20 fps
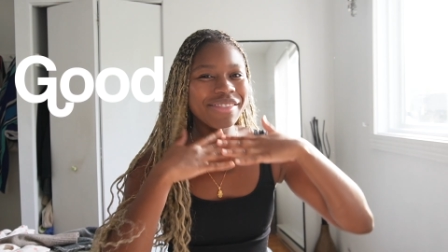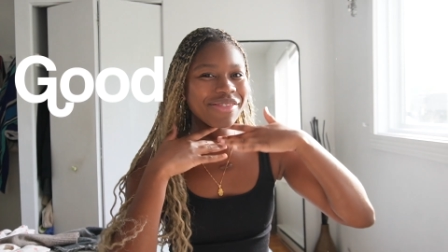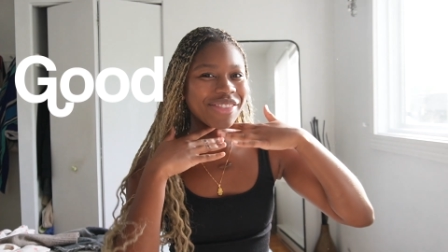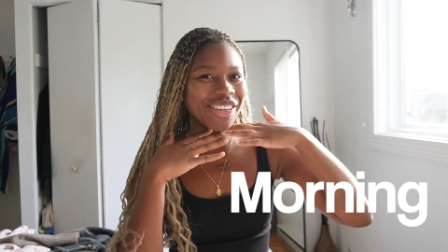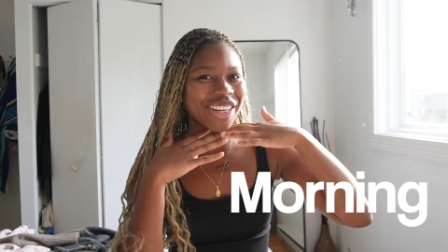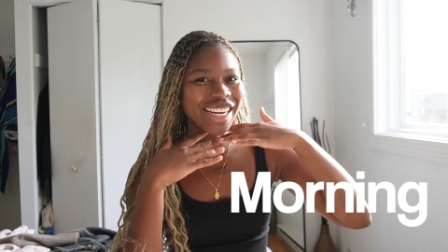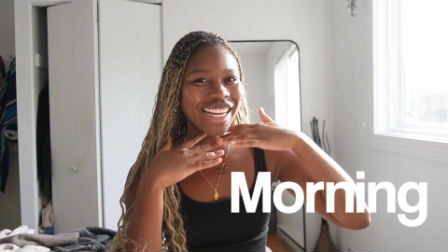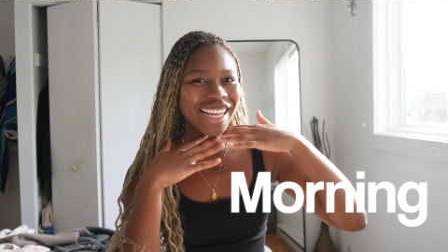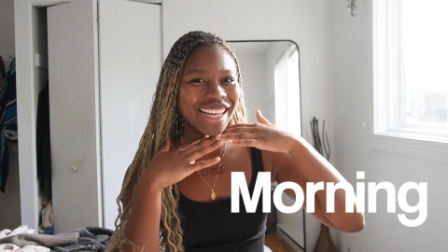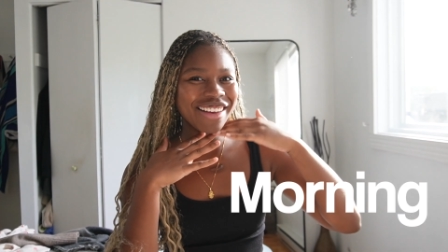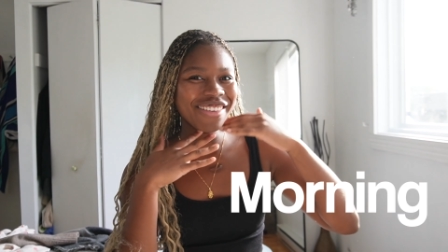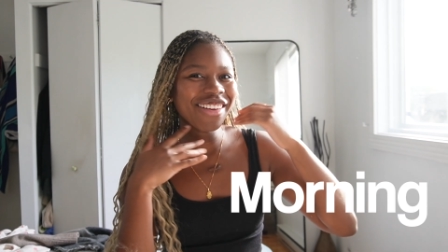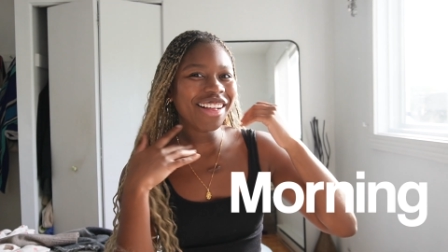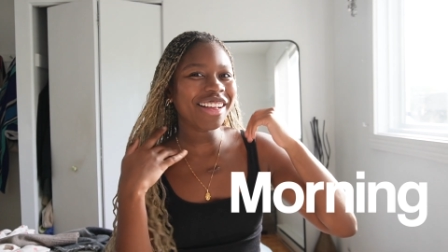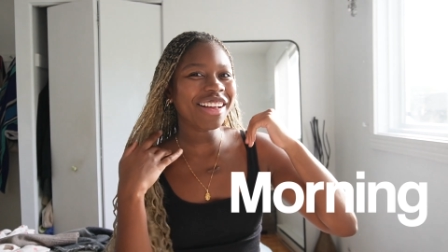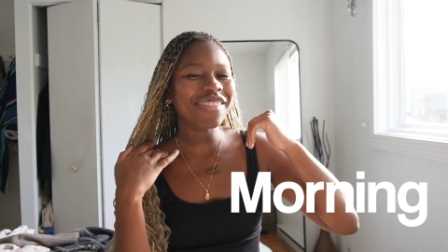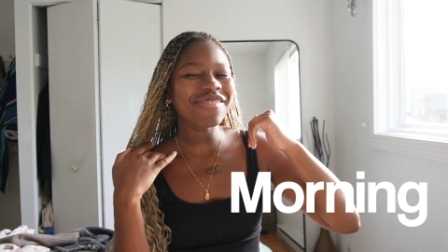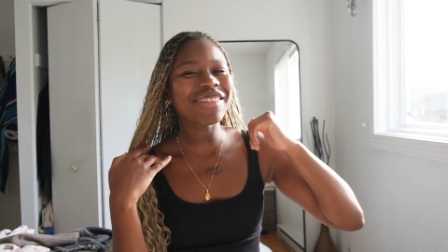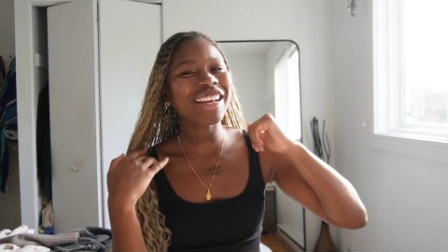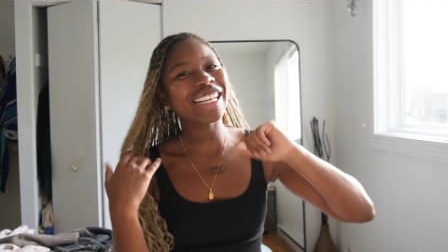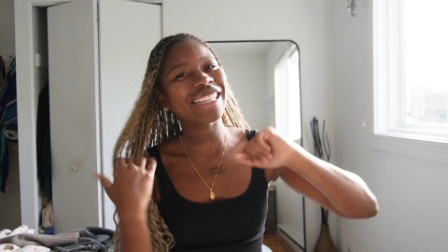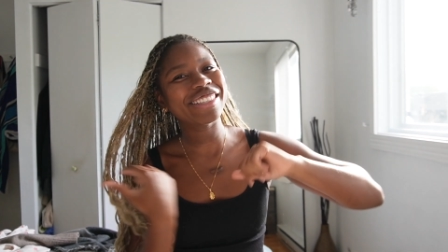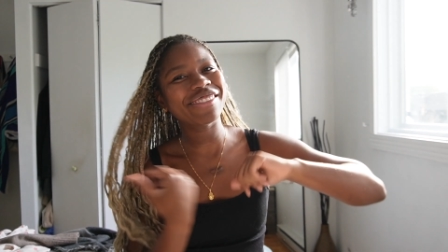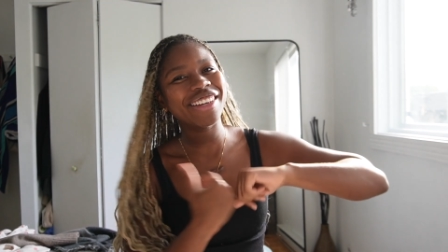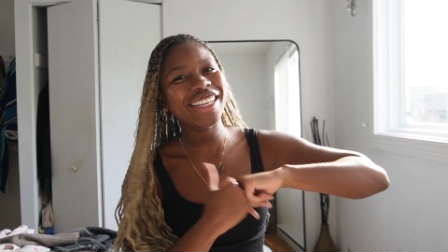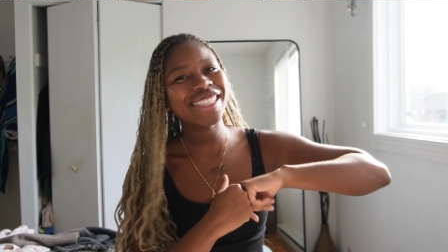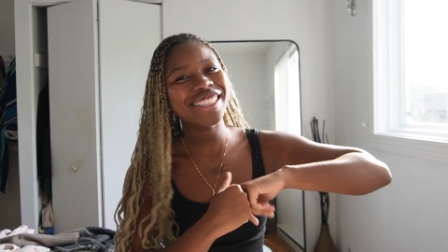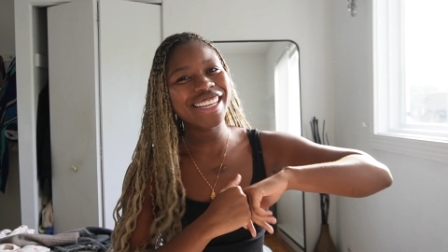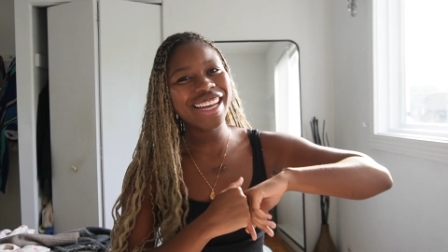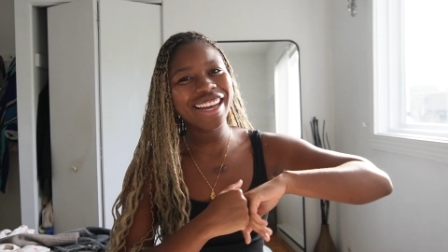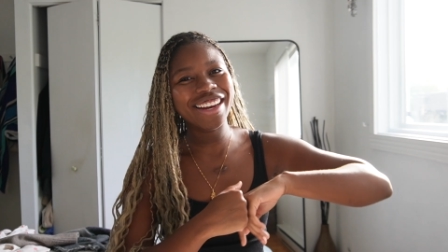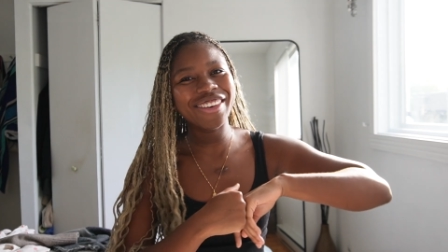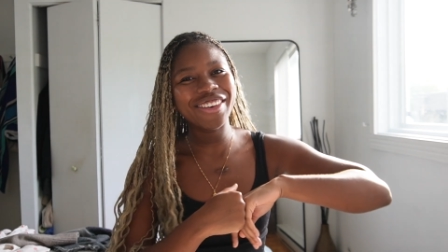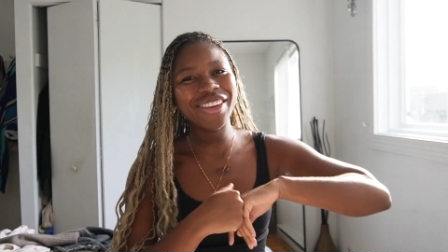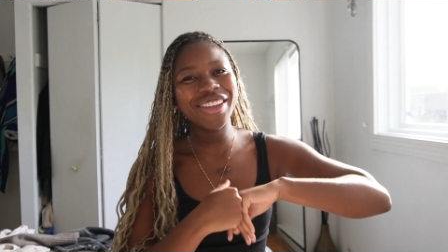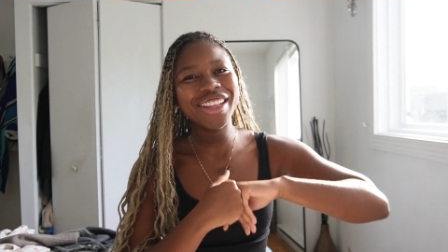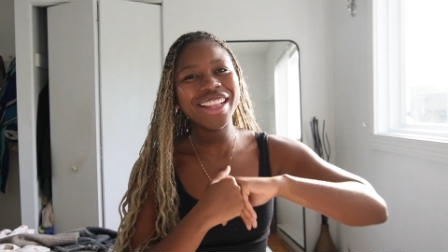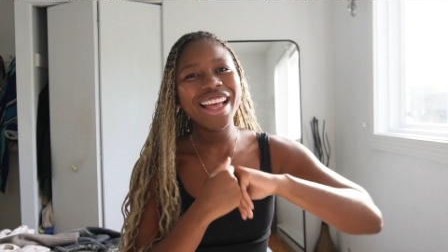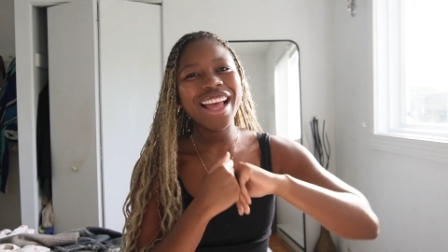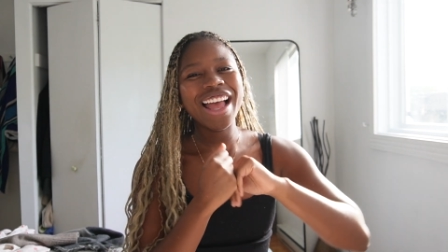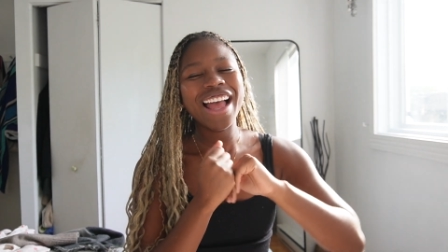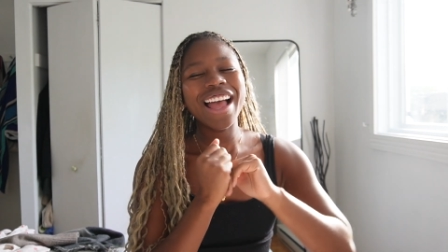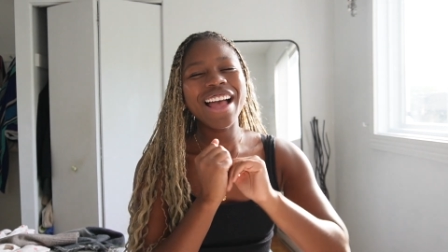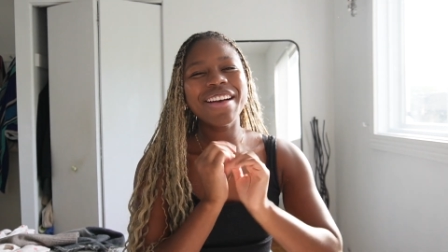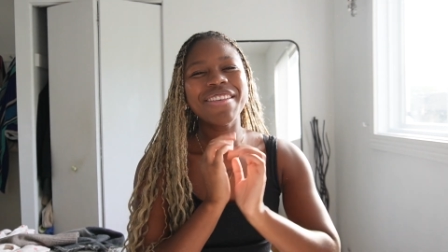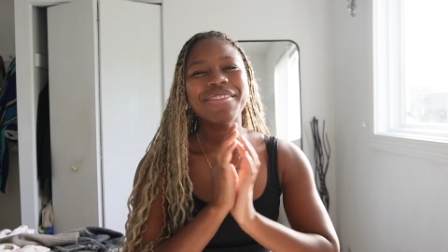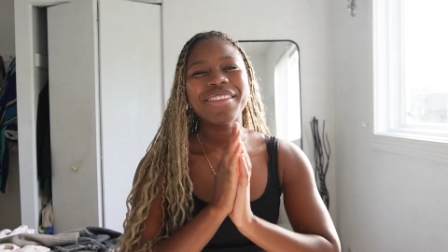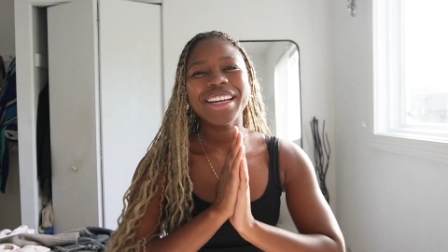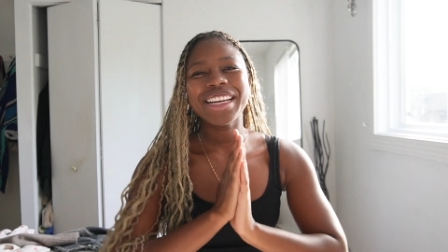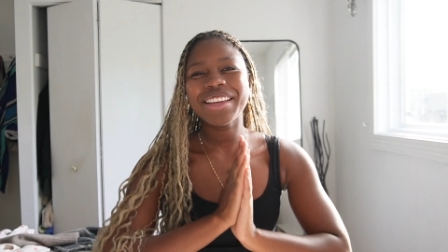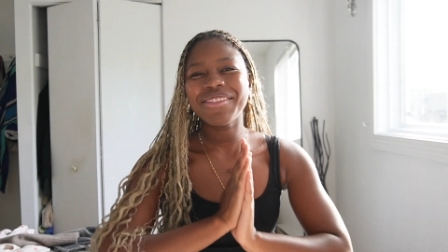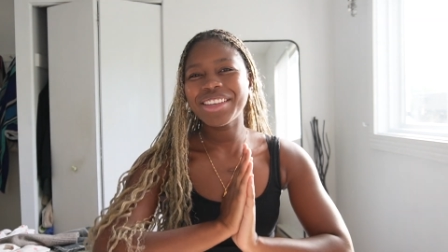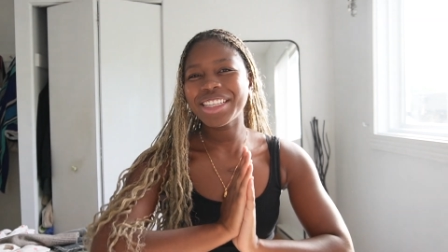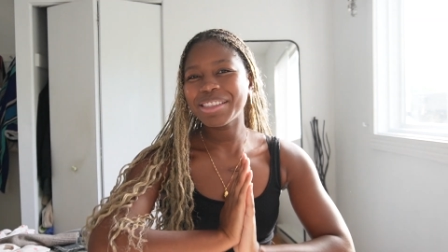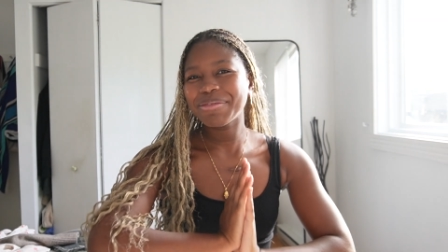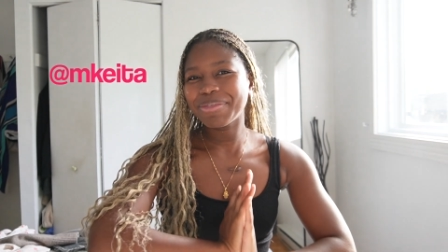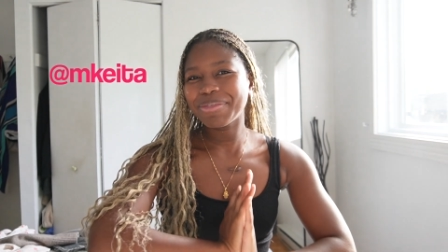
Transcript: morning, welcome back to my channel. My name is